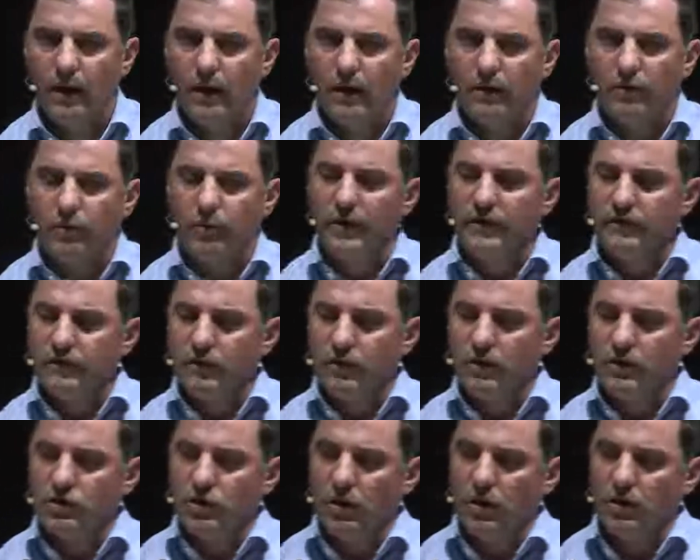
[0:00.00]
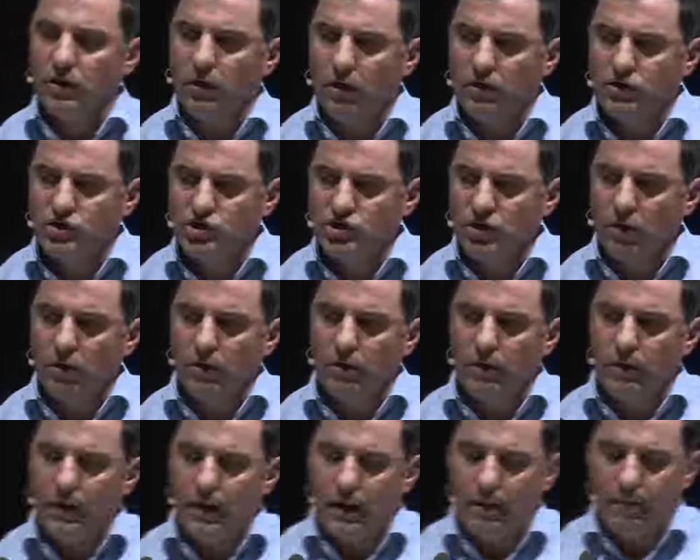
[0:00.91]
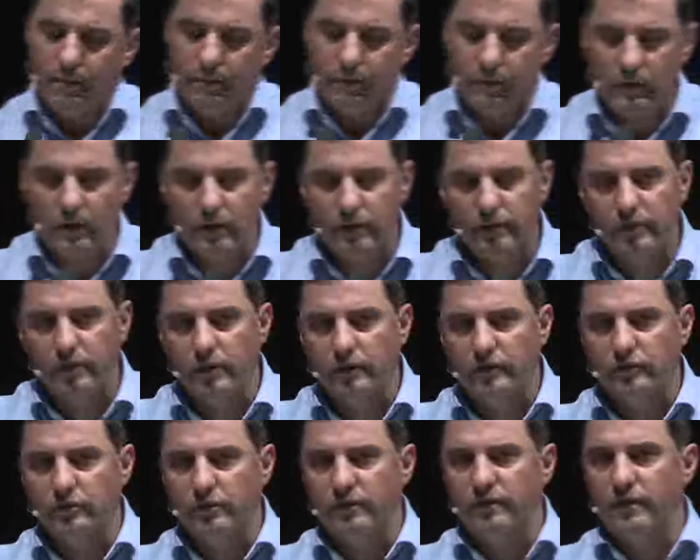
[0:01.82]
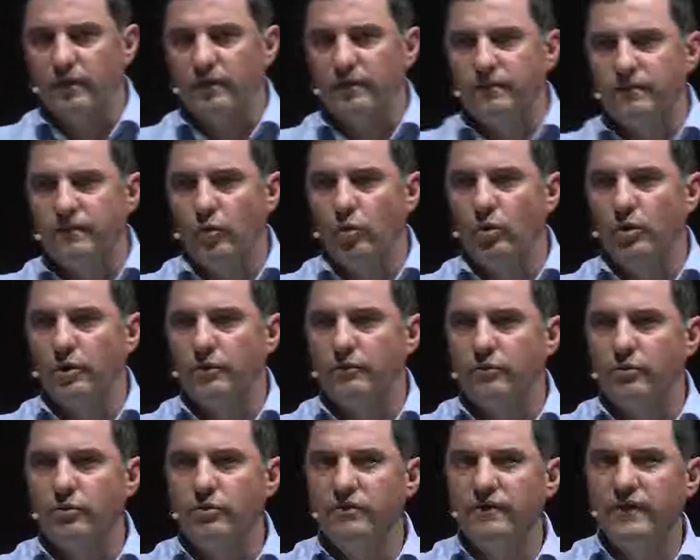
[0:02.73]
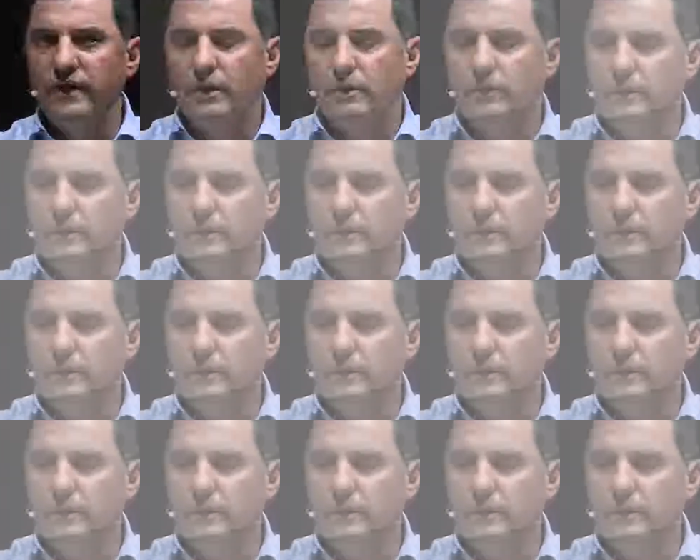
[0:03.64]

The reason I show the sort of fallen roof here